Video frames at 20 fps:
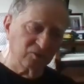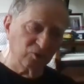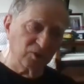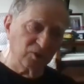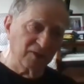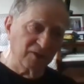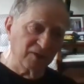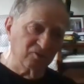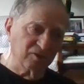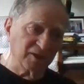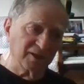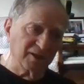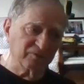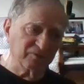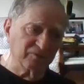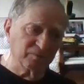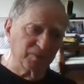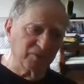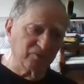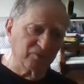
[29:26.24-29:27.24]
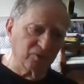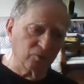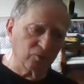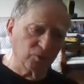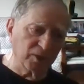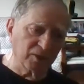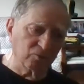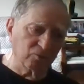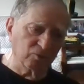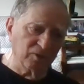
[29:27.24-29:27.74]
two days left before
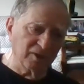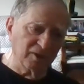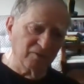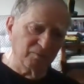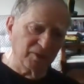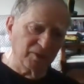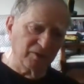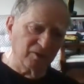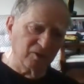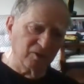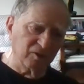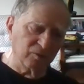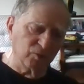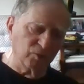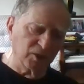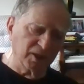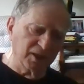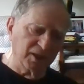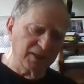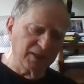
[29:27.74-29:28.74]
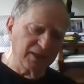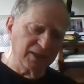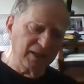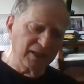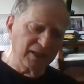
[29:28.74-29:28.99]
we get relieved by the other brigade.